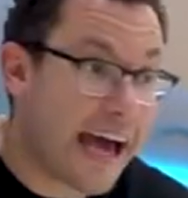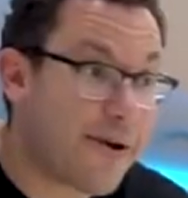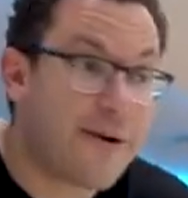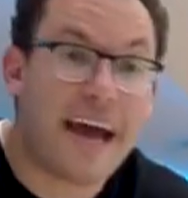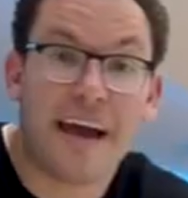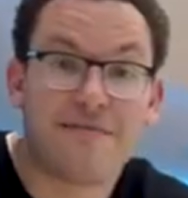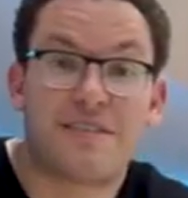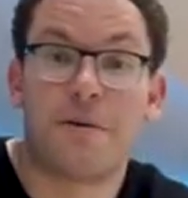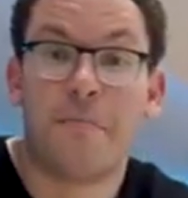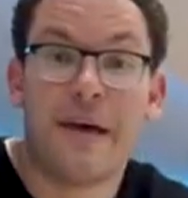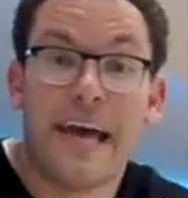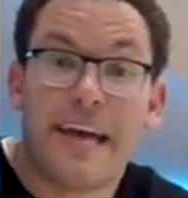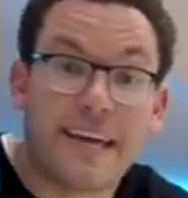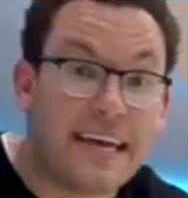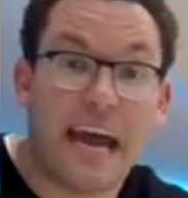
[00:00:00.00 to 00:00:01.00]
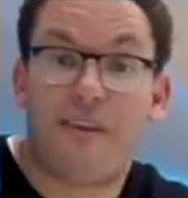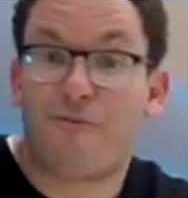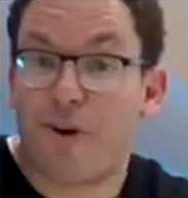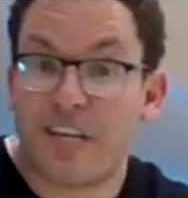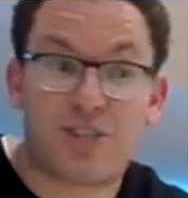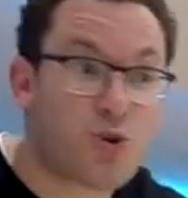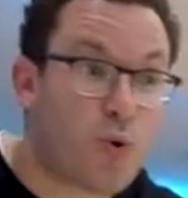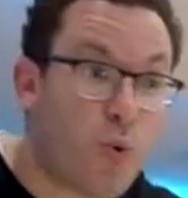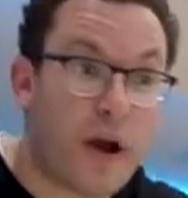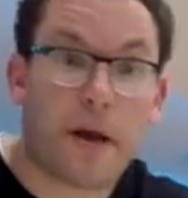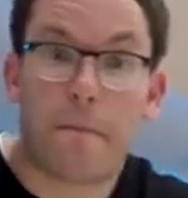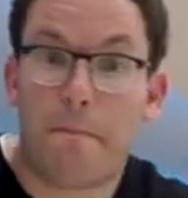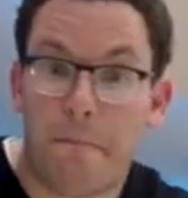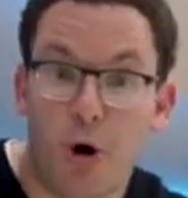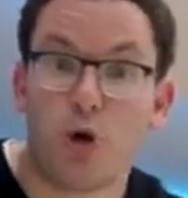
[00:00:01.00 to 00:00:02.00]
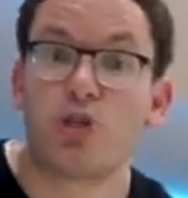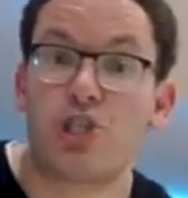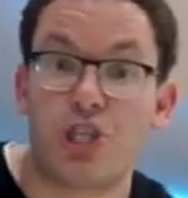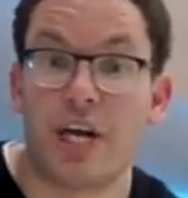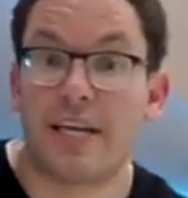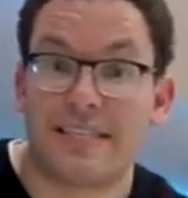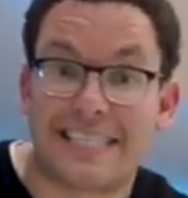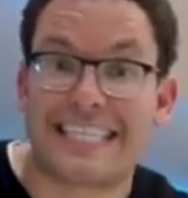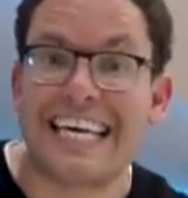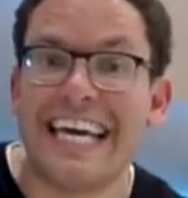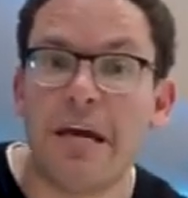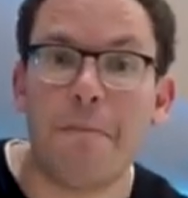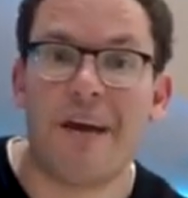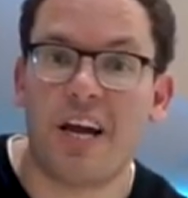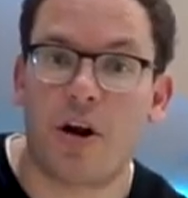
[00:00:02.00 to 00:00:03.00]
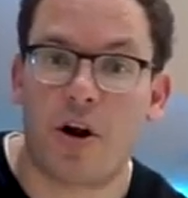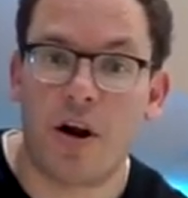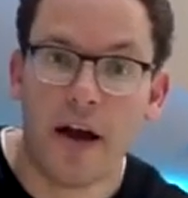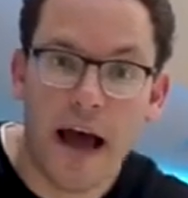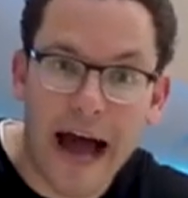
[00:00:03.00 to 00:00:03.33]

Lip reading: I don't have some get-rich-quick bullshit scheme here.